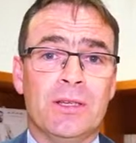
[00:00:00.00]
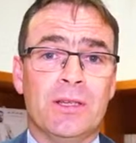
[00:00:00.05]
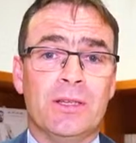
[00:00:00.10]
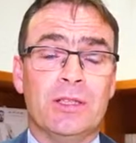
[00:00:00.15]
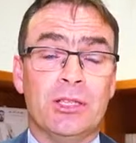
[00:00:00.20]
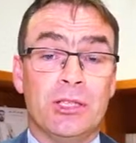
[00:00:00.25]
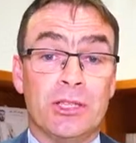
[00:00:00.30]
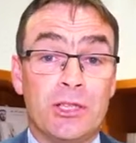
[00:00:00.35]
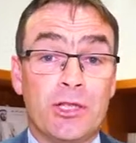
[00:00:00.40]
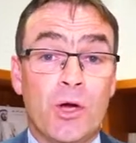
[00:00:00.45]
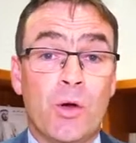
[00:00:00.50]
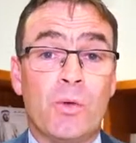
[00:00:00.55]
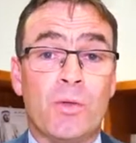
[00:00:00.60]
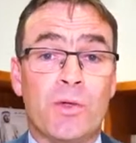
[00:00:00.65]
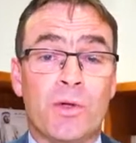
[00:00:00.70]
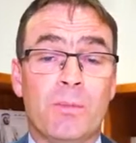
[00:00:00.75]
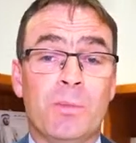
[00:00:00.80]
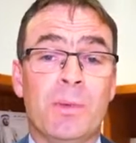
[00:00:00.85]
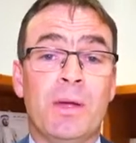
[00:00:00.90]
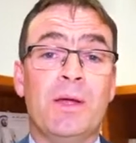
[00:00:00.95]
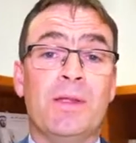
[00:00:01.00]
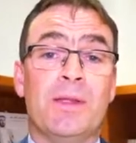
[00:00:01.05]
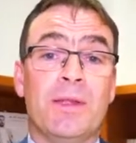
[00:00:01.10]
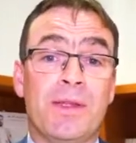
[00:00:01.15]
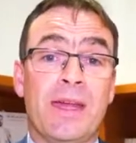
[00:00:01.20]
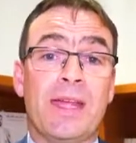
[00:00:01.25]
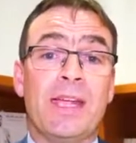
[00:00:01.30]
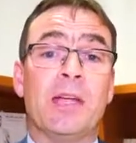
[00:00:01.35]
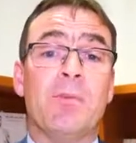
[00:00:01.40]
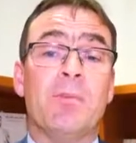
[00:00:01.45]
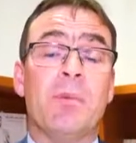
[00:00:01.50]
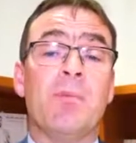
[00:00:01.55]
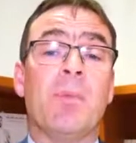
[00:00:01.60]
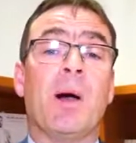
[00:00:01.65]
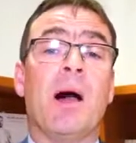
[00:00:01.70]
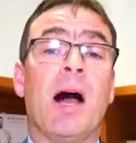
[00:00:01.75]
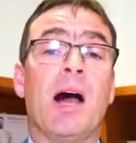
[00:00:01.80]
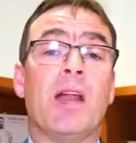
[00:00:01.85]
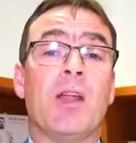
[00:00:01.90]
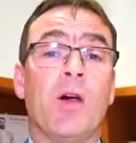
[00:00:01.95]
than to show them that they can be
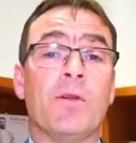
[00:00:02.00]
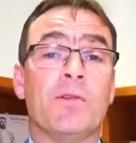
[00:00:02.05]
part